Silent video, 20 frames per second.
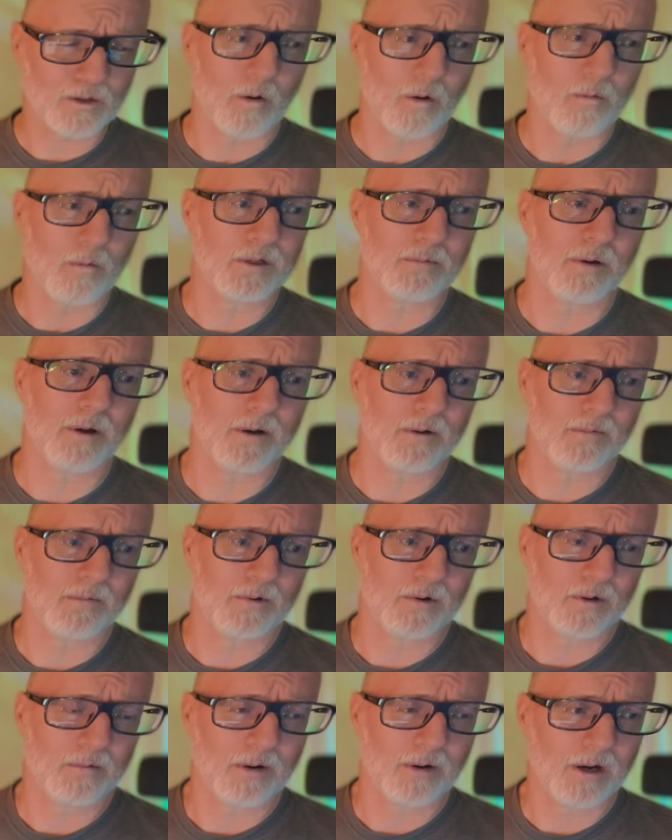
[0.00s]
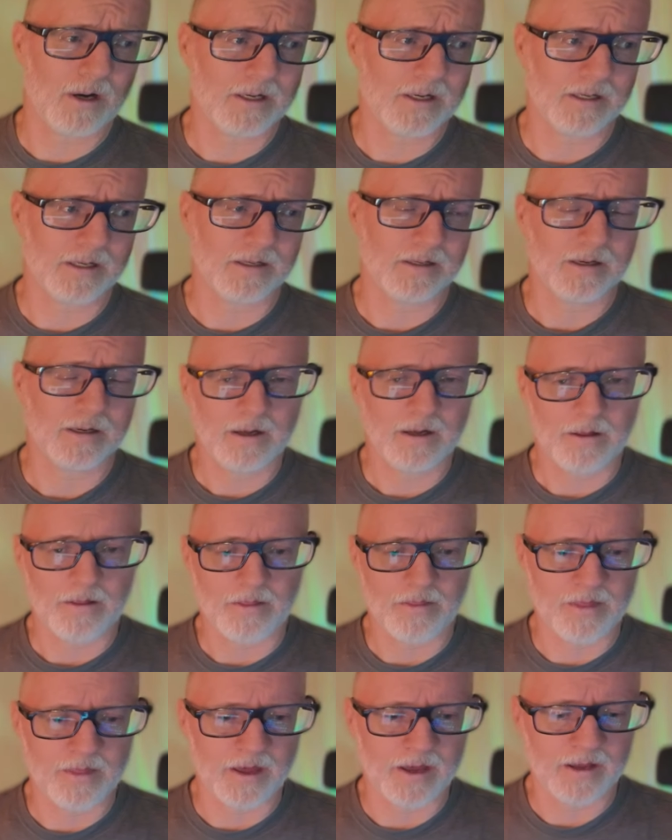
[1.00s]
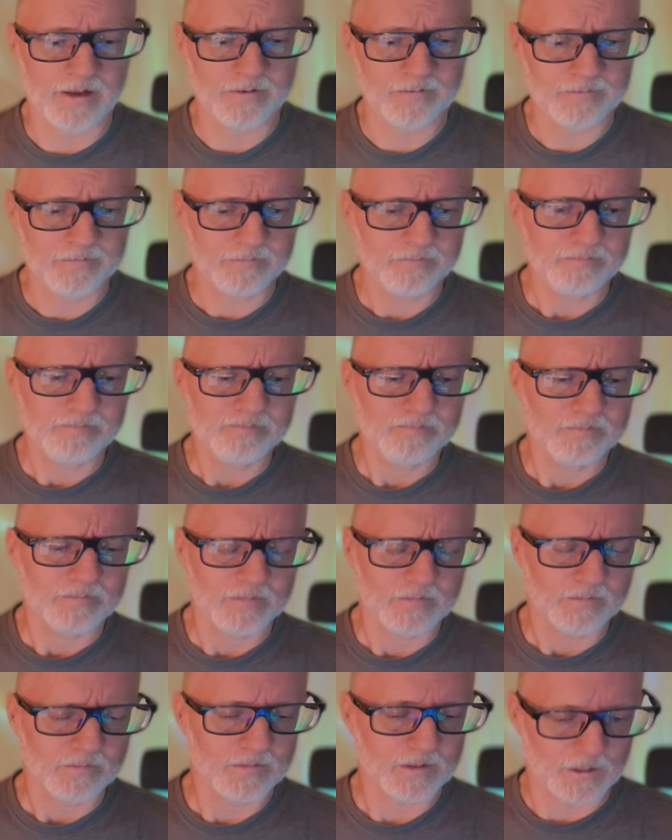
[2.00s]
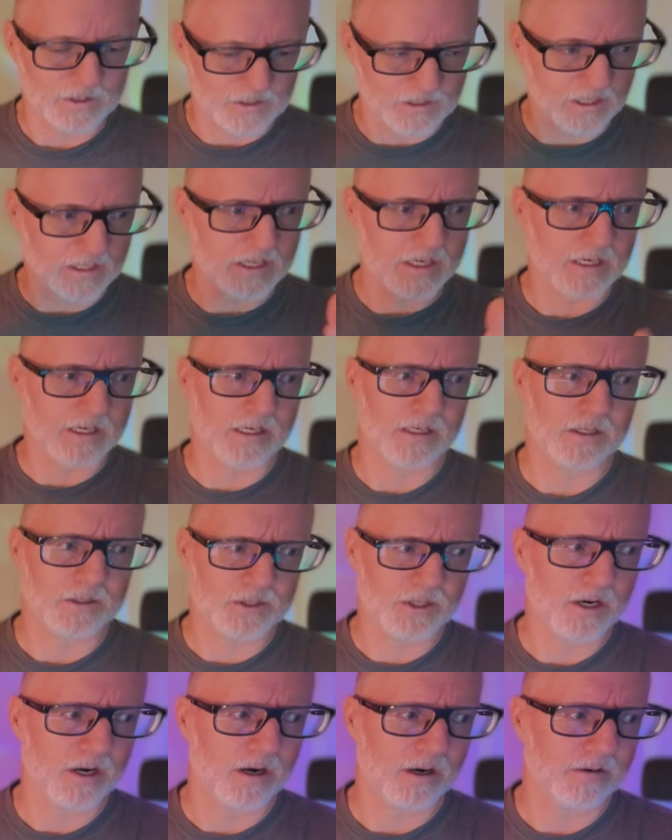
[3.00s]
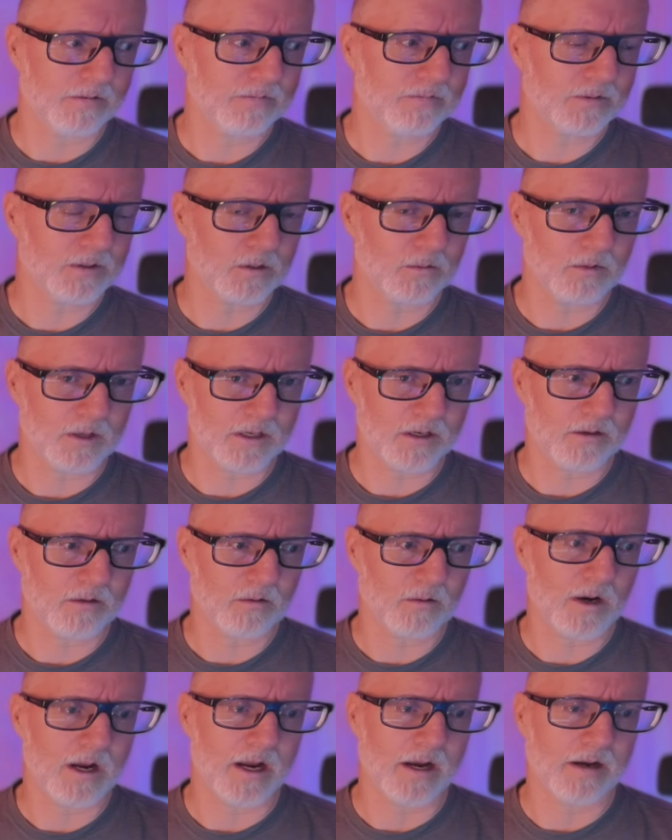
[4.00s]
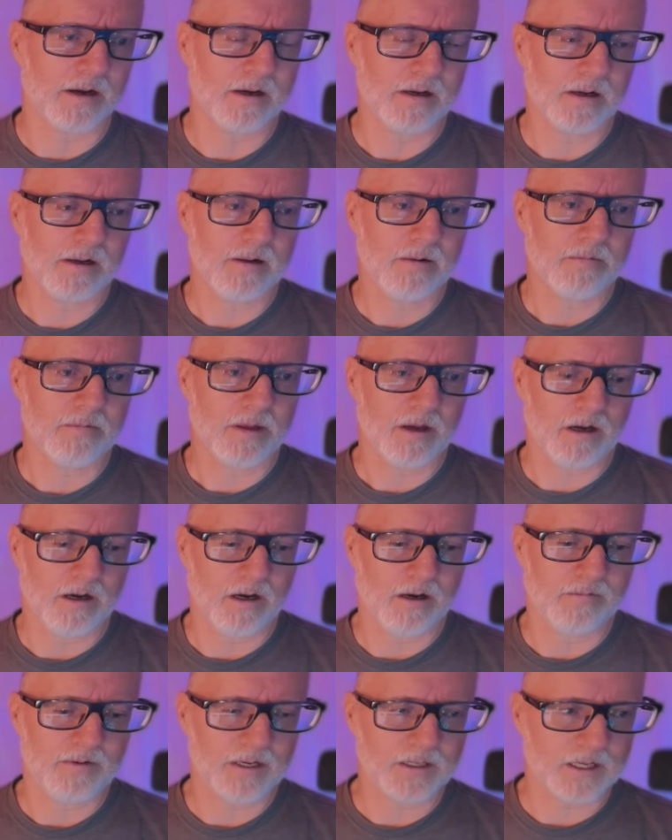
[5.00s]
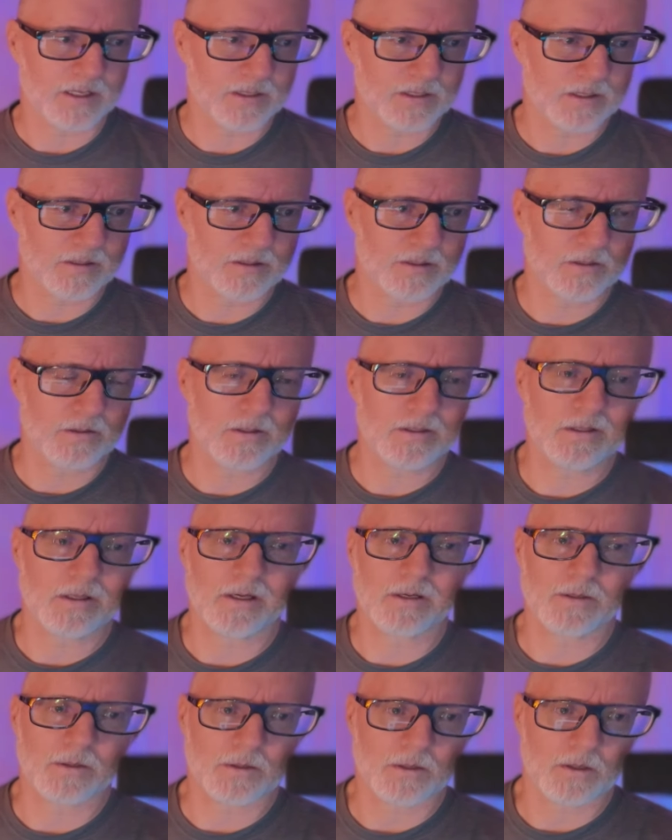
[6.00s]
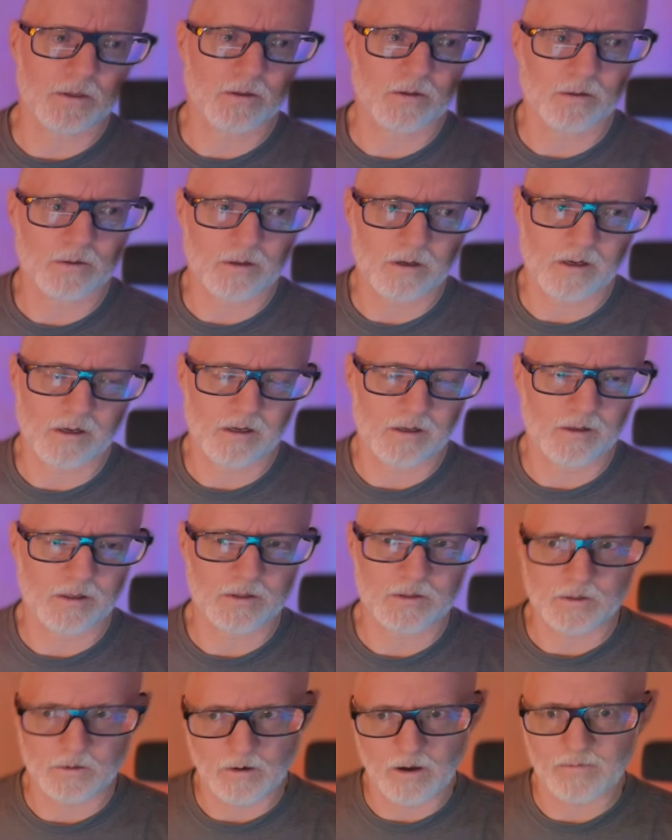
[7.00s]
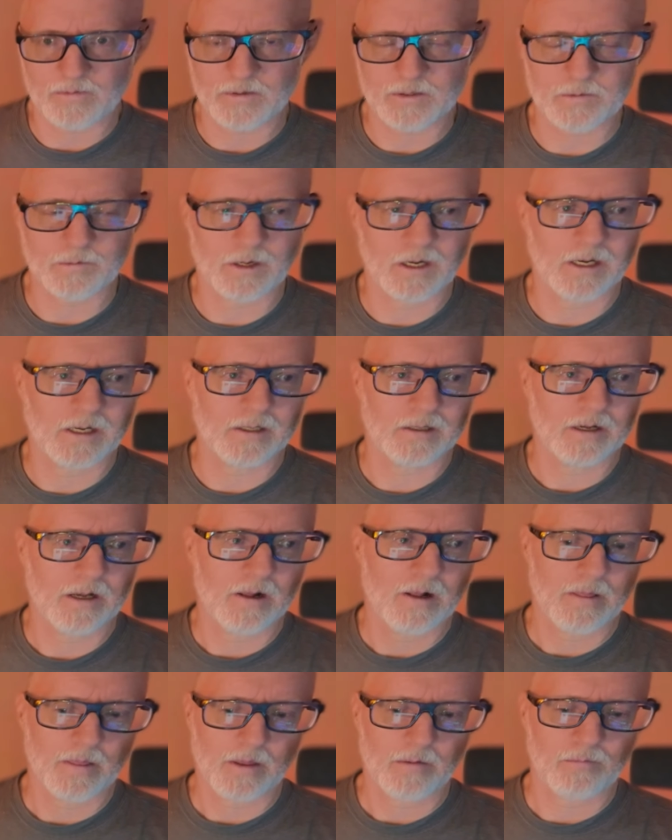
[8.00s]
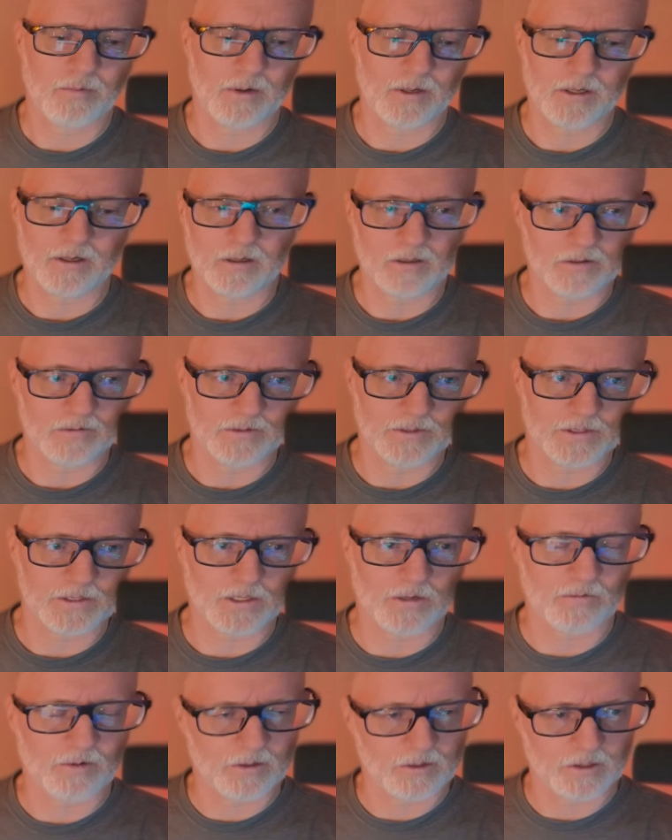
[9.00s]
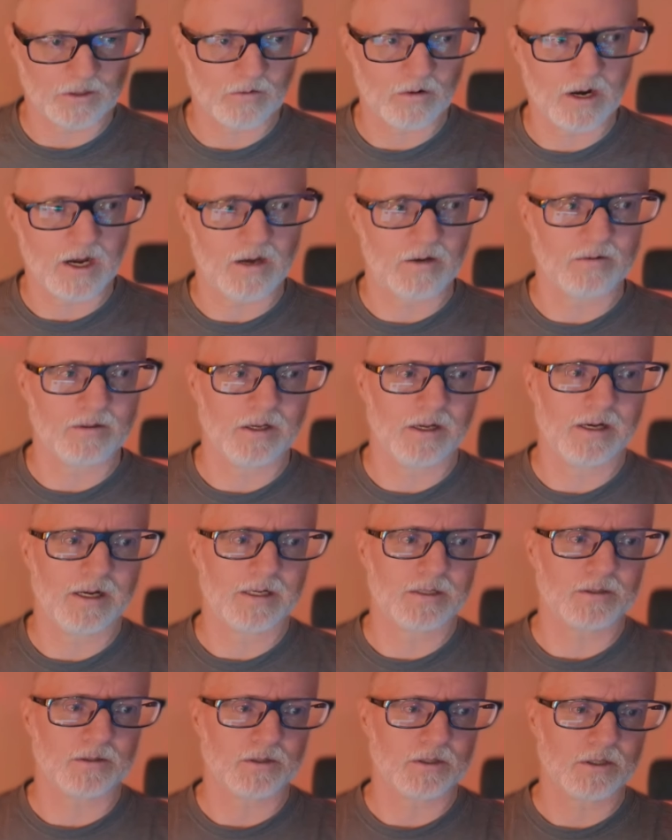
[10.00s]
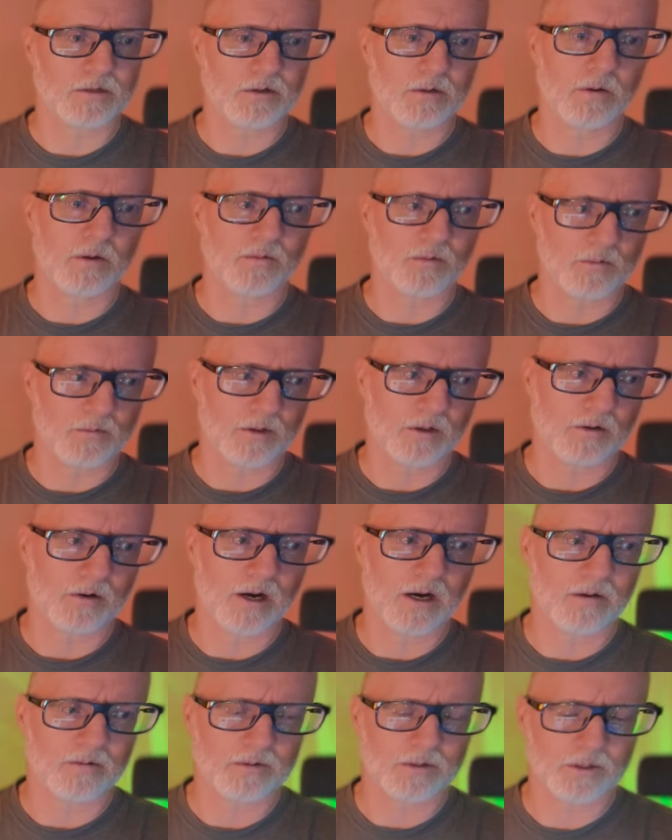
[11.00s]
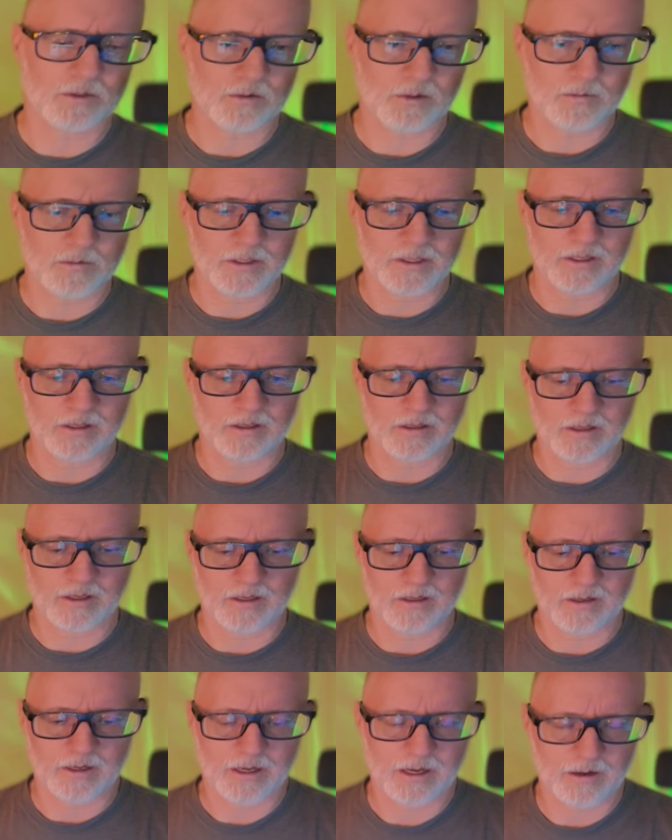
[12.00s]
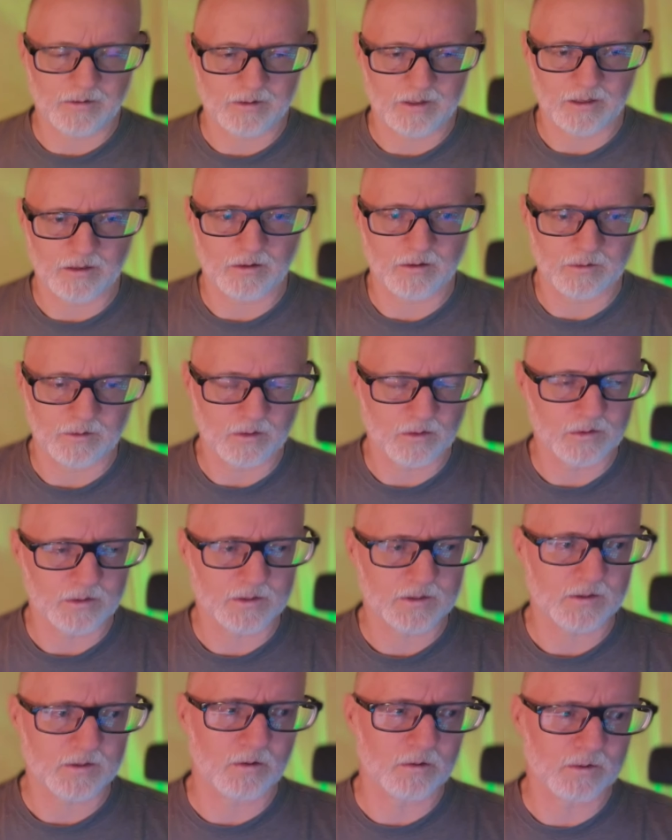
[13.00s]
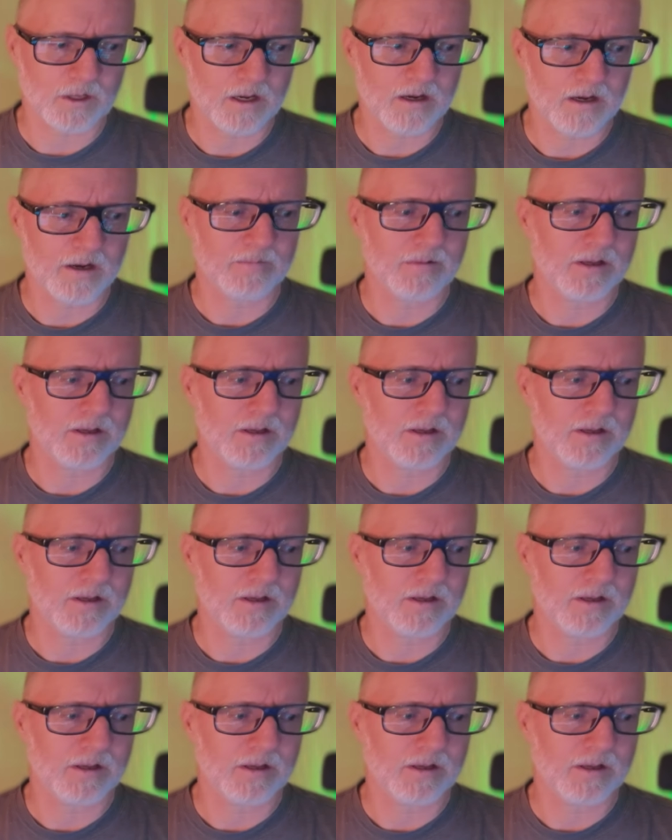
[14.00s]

much better for your body than sitting in a chair the regular way. Uh, in fact, I could seriously consider in this new office of mine putting all of this stuff on the ground and actually streaming from the ground, streaming in in ha- you know in Lotus the whole time.